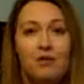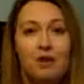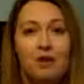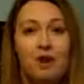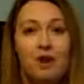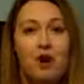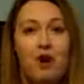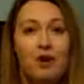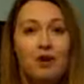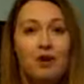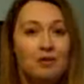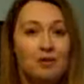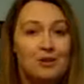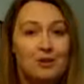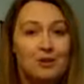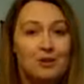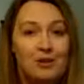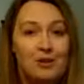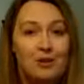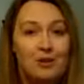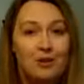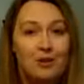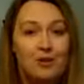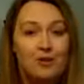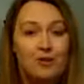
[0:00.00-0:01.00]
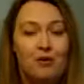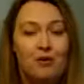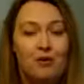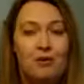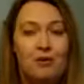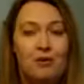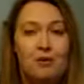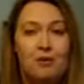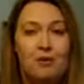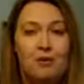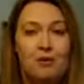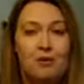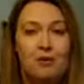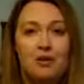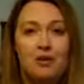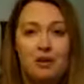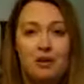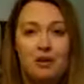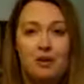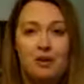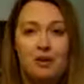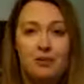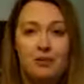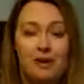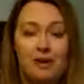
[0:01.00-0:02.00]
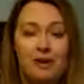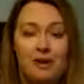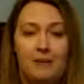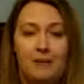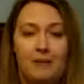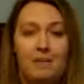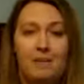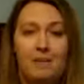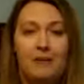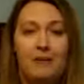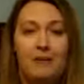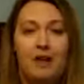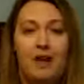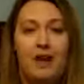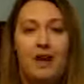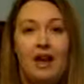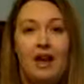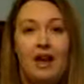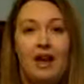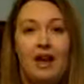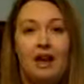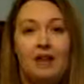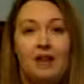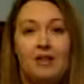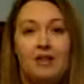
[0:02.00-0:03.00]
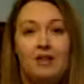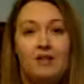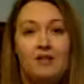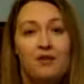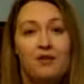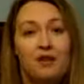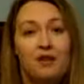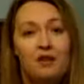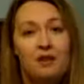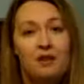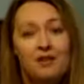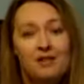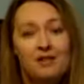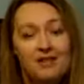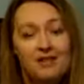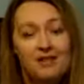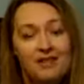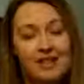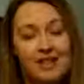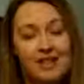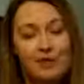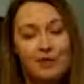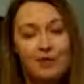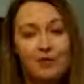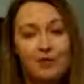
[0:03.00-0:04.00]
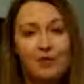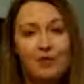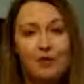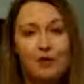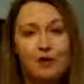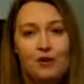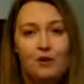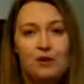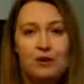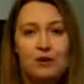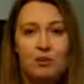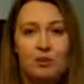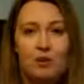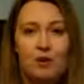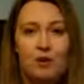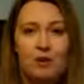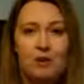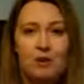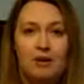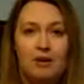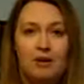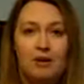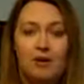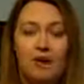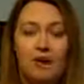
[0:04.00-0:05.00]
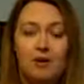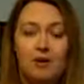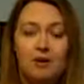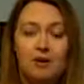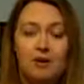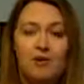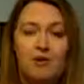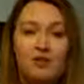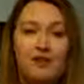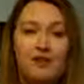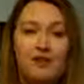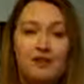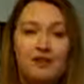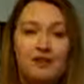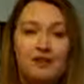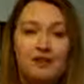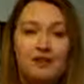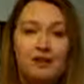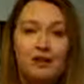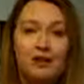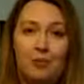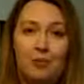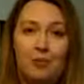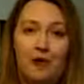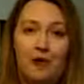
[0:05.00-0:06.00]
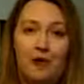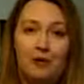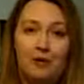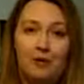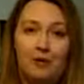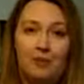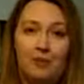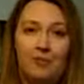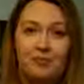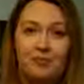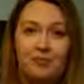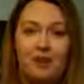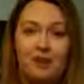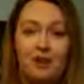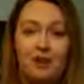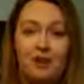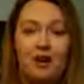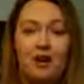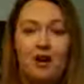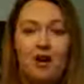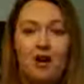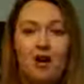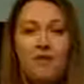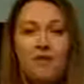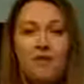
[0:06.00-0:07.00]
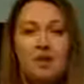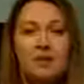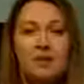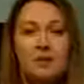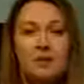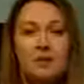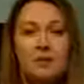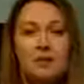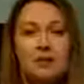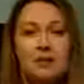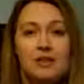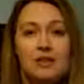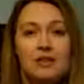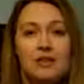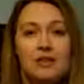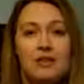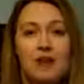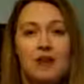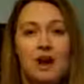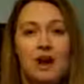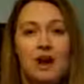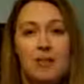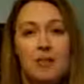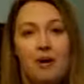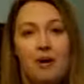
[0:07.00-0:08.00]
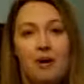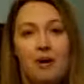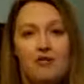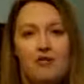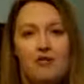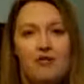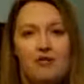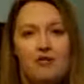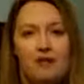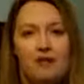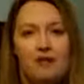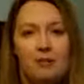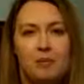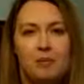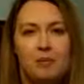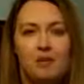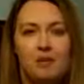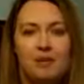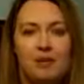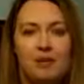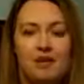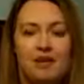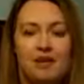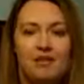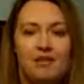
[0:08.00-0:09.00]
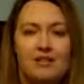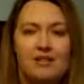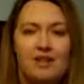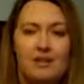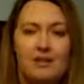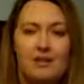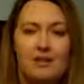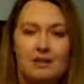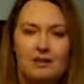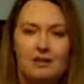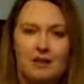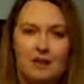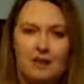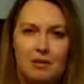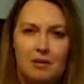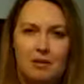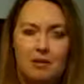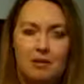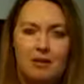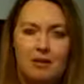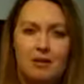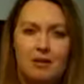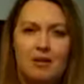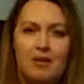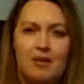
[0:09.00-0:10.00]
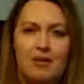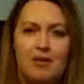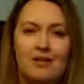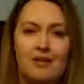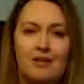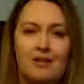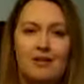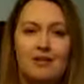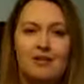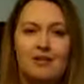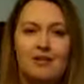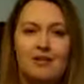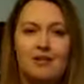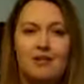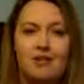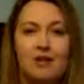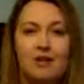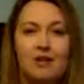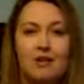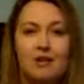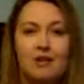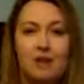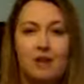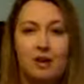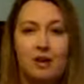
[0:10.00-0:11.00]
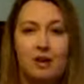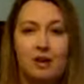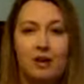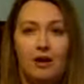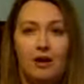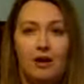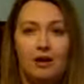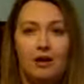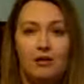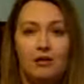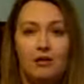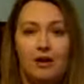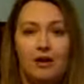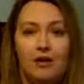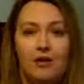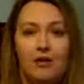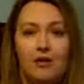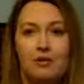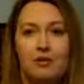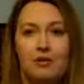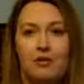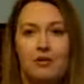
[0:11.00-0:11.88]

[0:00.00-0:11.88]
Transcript: the awesome people from my book therapy, and a fairly successful first appointment, I was feeling a little better. My confidence was about a 50% instead of the 10% that I had started the weekend with.